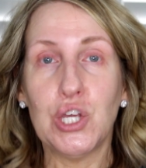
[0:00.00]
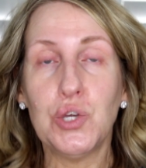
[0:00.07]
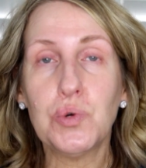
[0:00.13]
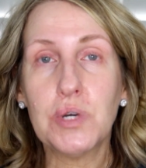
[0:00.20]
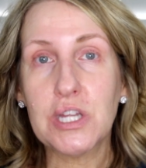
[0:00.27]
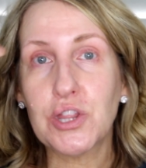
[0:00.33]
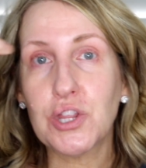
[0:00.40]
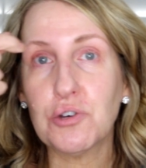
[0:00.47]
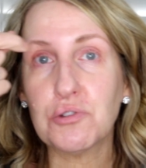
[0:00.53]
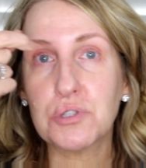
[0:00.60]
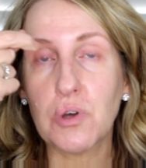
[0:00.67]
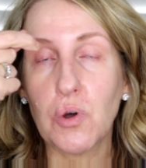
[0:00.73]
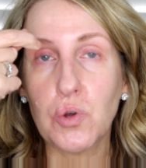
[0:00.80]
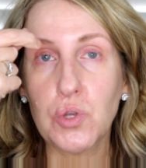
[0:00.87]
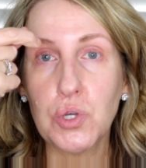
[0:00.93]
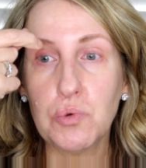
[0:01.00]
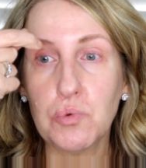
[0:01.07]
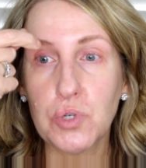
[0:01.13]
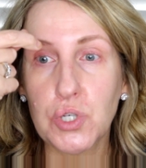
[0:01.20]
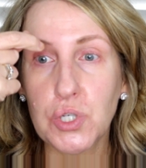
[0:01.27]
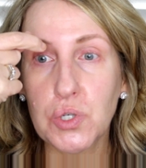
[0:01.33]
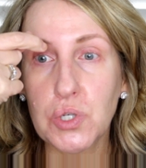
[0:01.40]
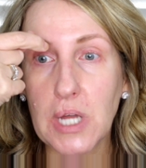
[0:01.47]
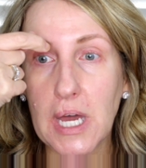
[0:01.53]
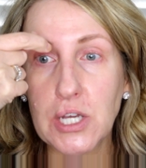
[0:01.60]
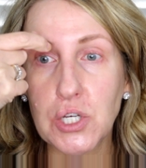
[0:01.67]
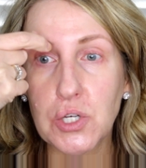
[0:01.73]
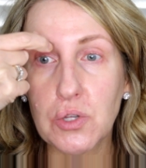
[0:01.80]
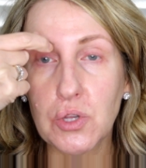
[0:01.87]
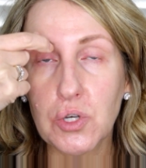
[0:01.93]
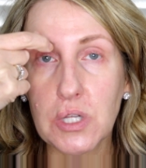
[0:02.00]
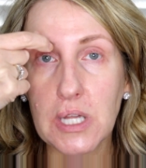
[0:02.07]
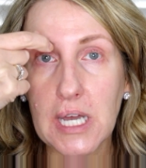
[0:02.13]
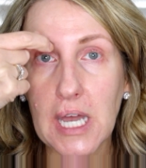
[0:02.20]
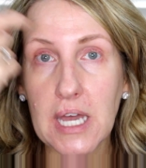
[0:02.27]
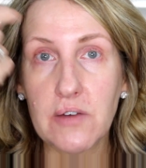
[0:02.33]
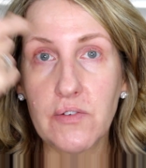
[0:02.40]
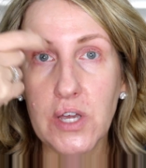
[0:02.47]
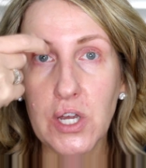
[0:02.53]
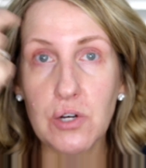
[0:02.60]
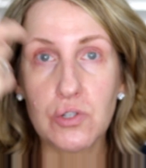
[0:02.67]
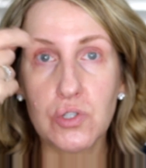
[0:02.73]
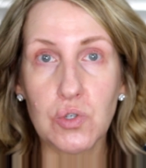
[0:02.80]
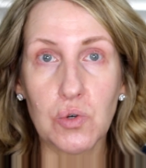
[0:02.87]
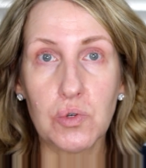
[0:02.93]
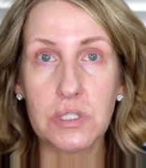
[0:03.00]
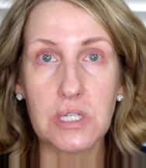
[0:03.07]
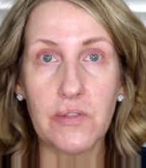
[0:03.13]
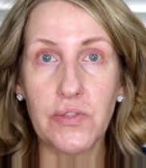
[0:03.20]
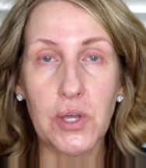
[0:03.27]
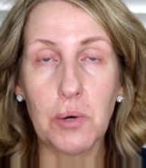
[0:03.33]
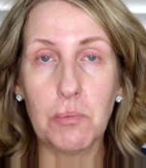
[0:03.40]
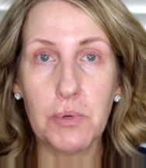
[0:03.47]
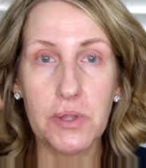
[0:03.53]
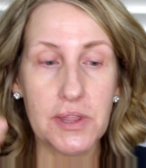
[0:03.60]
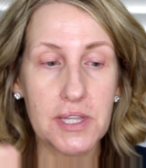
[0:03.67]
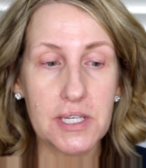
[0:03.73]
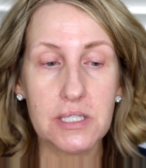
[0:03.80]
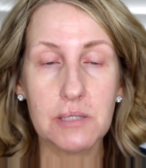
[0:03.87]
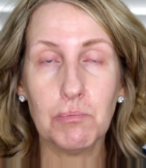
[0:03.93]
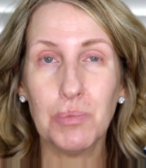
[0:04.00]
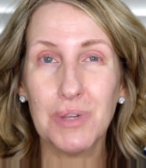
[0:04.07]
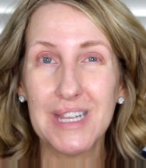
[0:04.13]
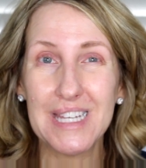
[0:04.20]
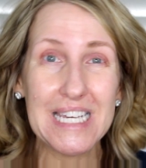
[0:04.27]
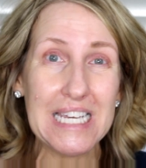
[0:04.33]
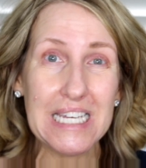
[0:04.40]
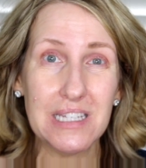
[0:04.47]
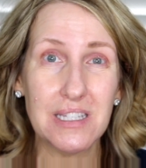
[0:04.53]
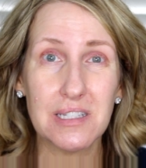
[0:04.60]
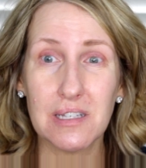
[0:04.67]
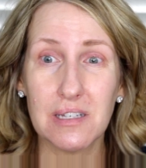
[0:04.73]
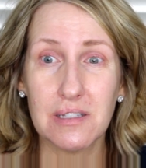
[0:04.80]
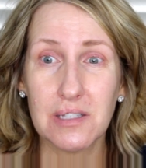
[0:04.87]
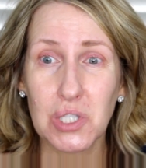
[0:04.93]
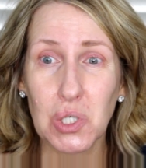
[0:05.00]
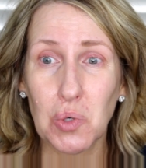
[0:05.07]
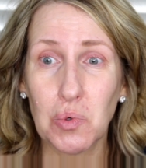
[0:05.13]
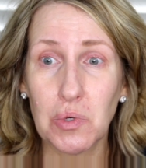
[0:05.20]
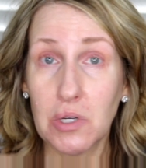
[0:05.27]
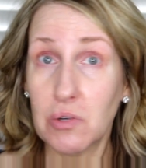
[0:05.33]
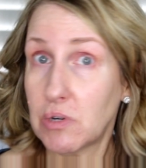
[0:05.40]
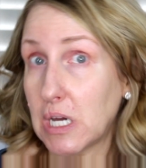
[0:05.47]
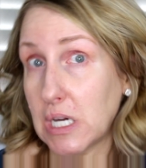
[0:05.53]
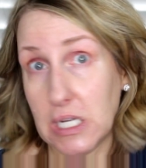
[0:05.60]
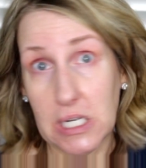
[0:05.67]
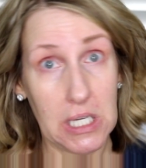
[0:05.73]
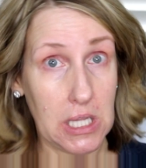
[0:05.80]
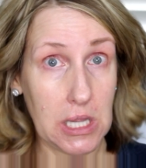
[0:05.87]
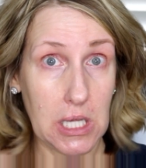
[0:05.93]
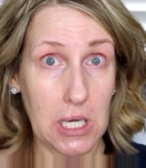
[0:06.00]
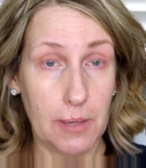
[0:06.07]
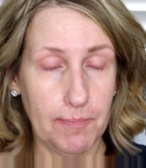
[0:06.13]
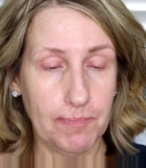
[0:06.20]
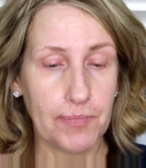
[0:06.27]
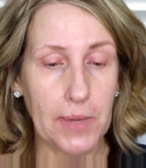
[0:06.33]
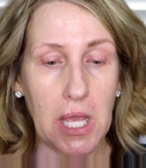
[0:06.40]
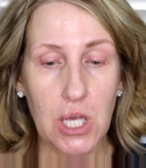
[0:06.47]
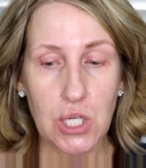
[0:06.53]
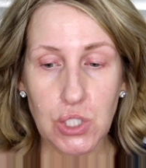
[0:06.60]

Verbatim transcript: You get those, you should, I should look like I have hair strokes in there, but this bleeds, so you're not gonna get that.